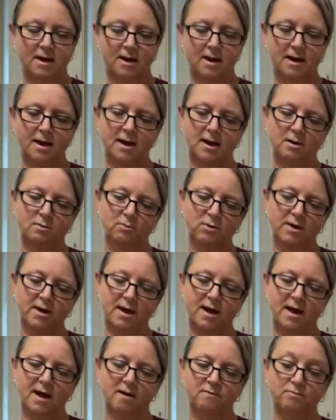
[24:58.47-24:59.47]
And we
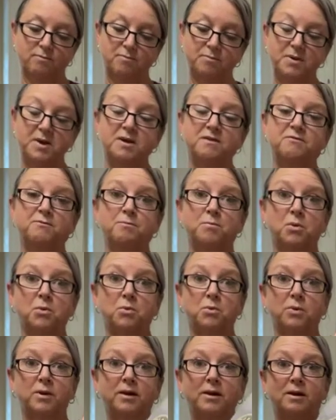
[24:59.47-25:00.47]
have Beef
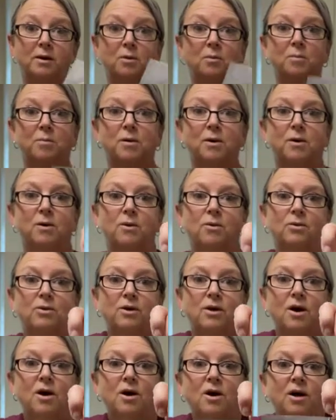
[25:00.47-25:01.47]
Burrito Bowl,
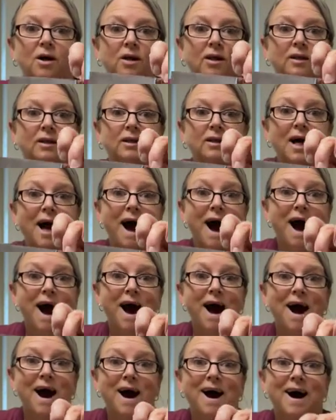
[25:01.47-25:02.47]
y'all.
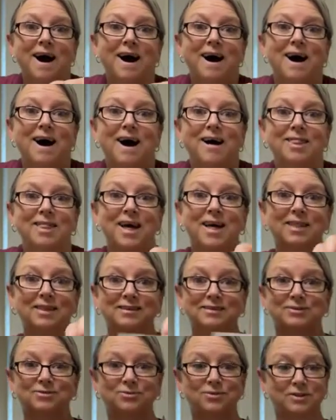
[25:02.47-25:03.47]
Ah, that
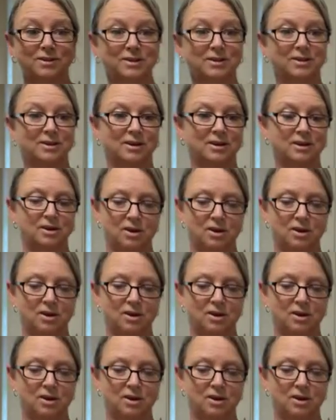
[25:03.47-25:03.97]
looks really good.